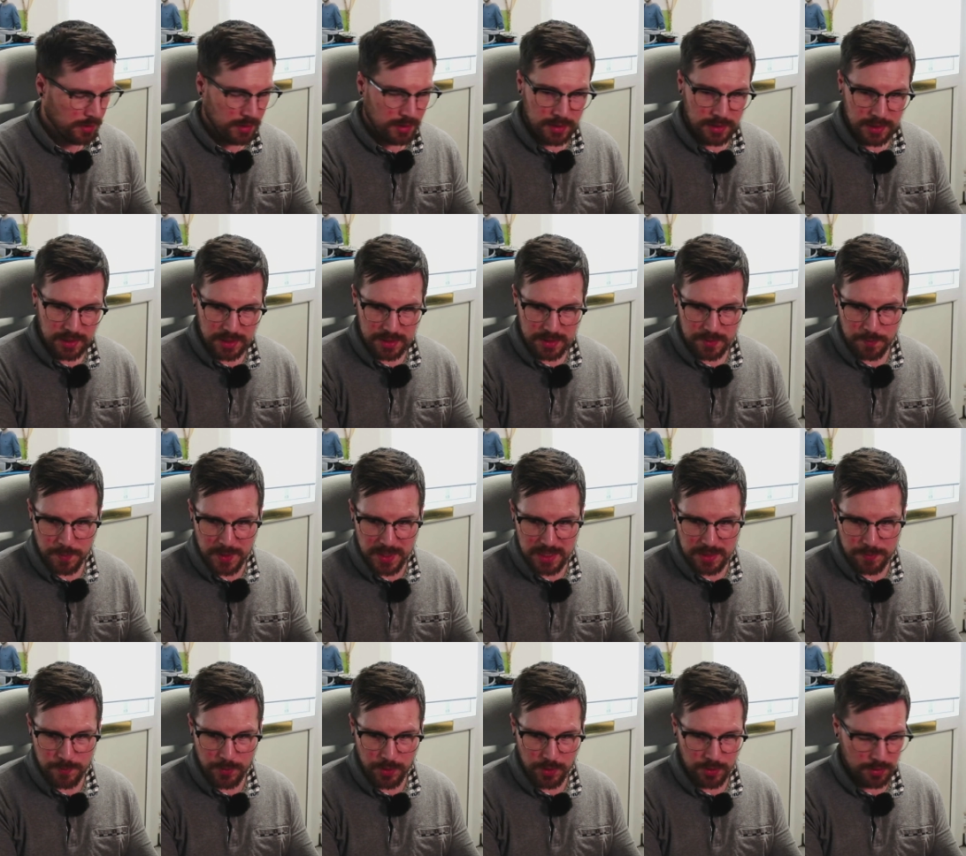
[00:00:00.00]
That's beast
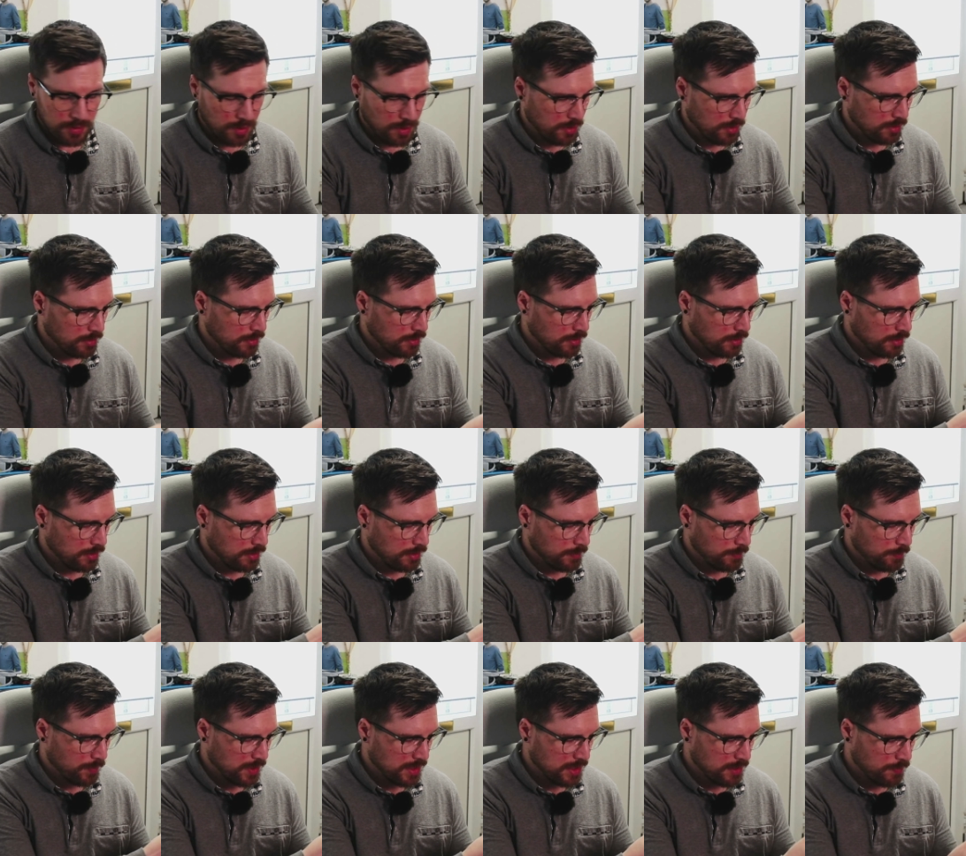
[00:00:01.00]
mode on,
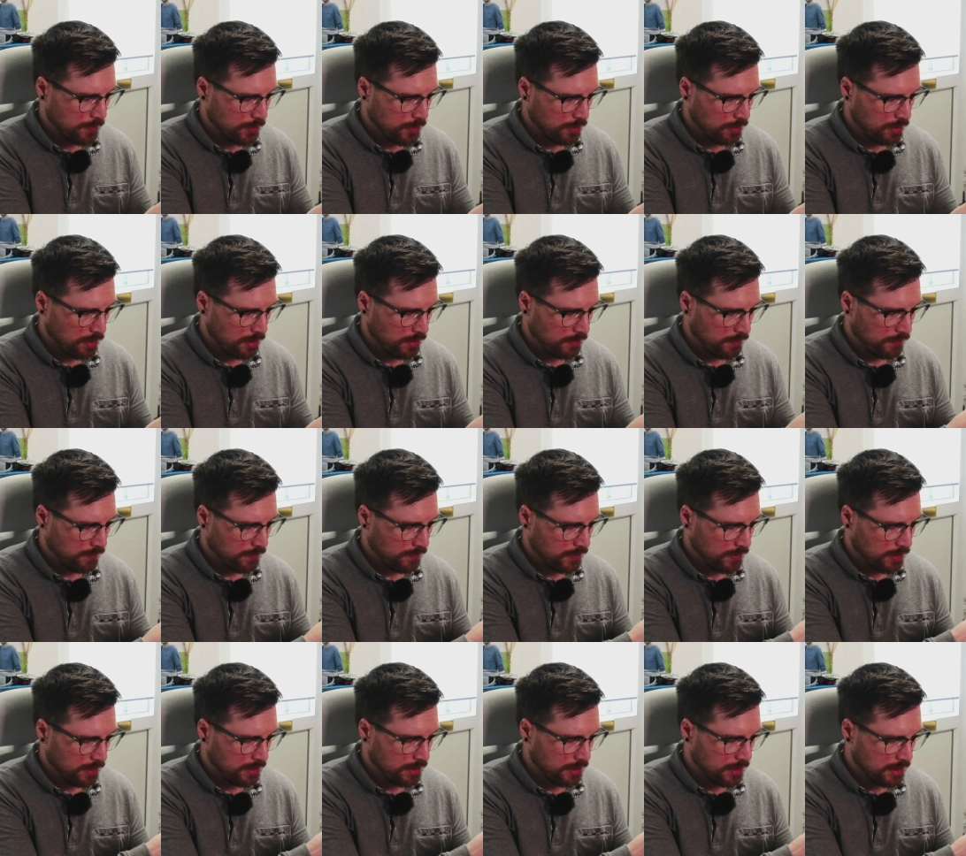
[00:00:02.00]
beast mode off.
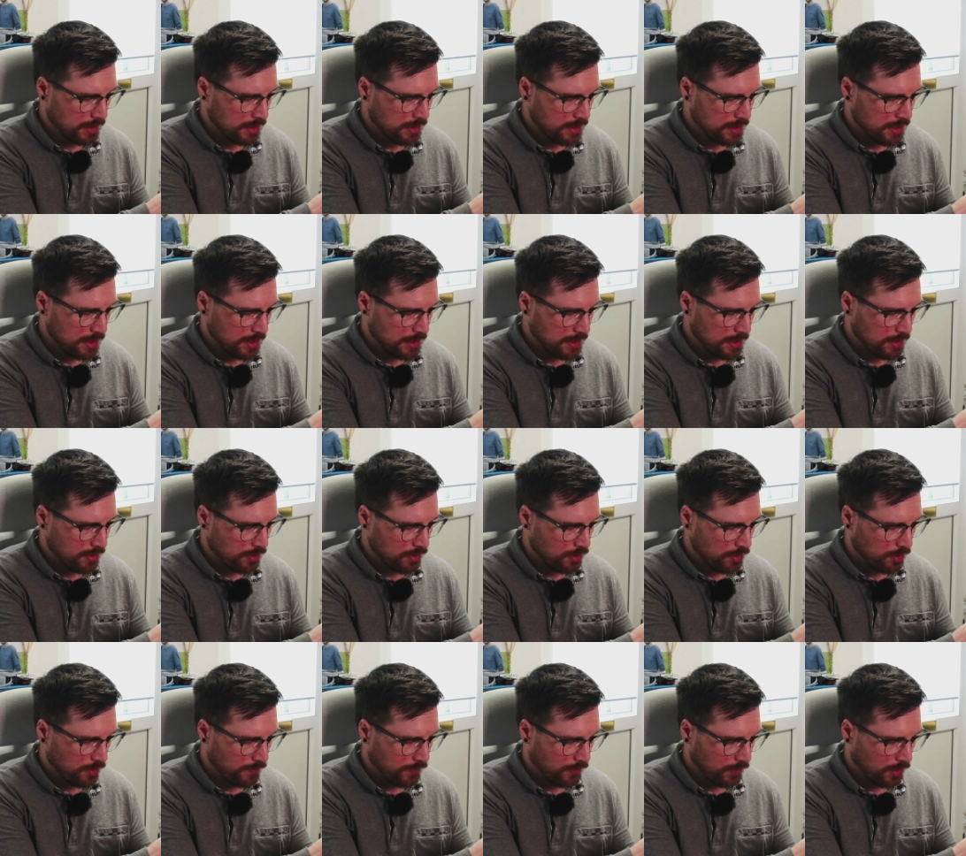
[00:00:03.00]
You can see the
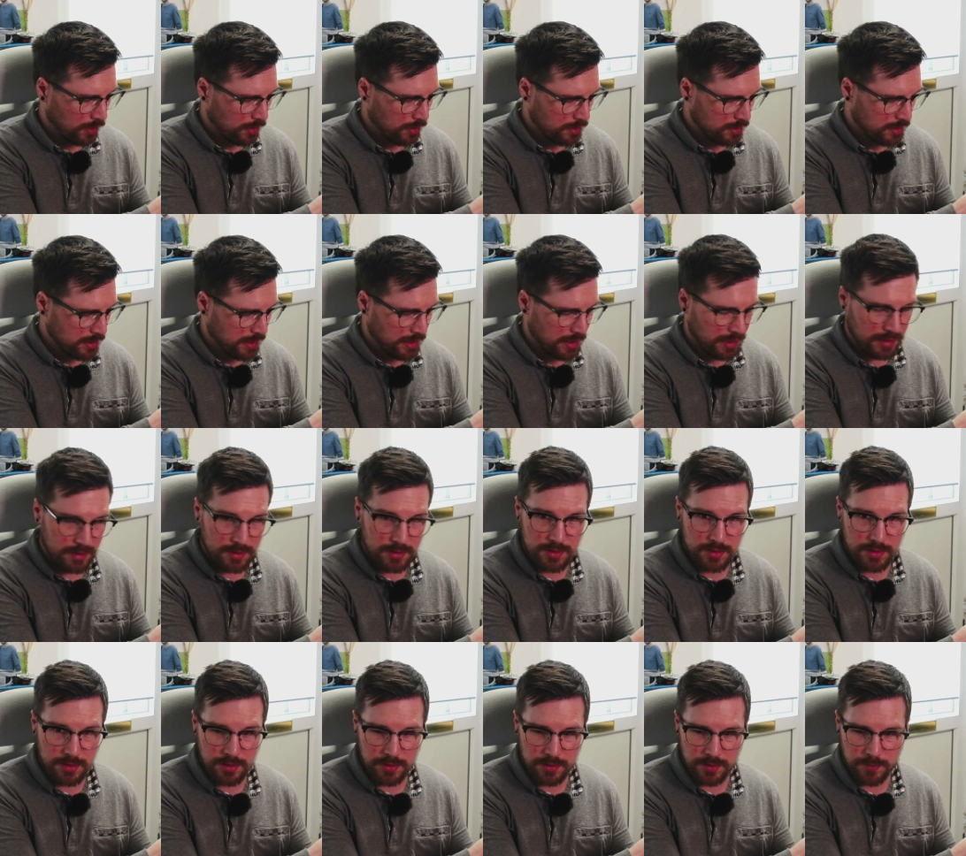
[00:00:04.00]
overclock settings
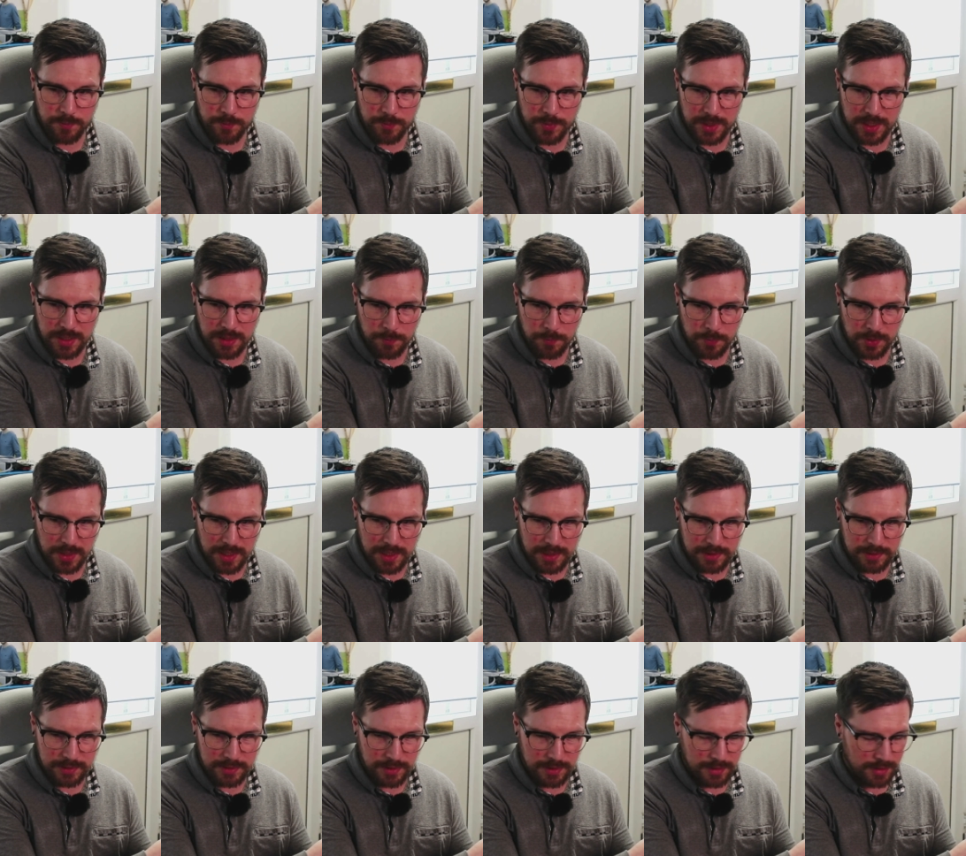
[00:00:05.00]
are being
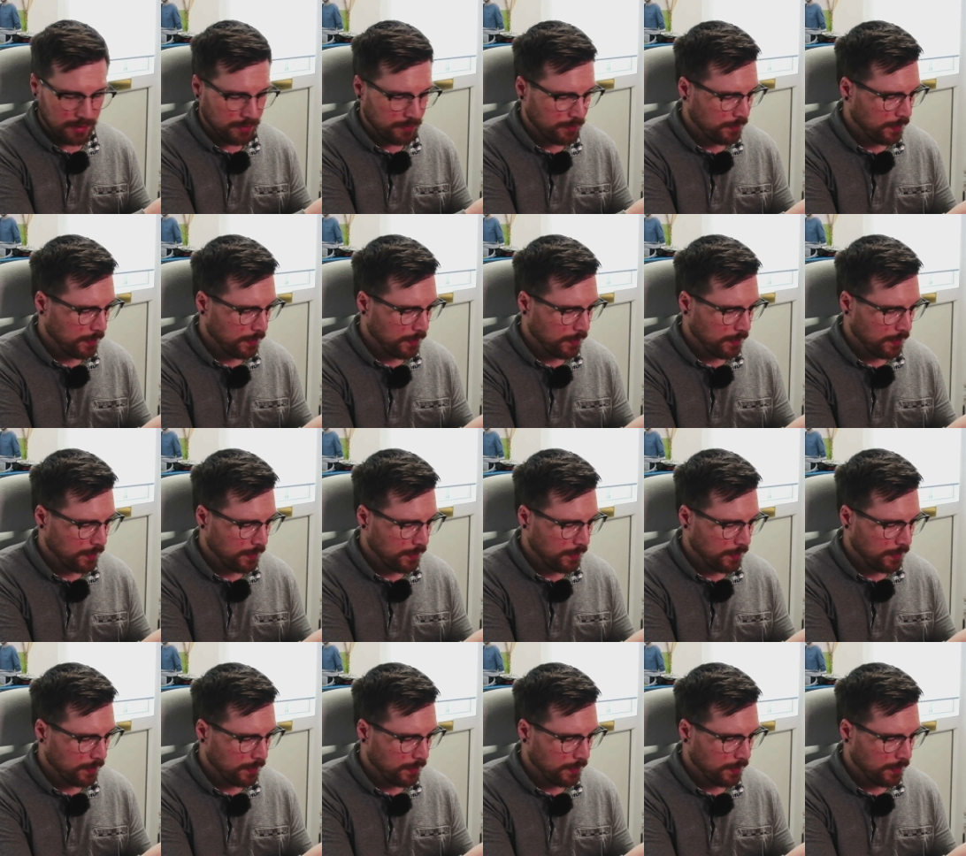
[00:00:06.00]
applied there.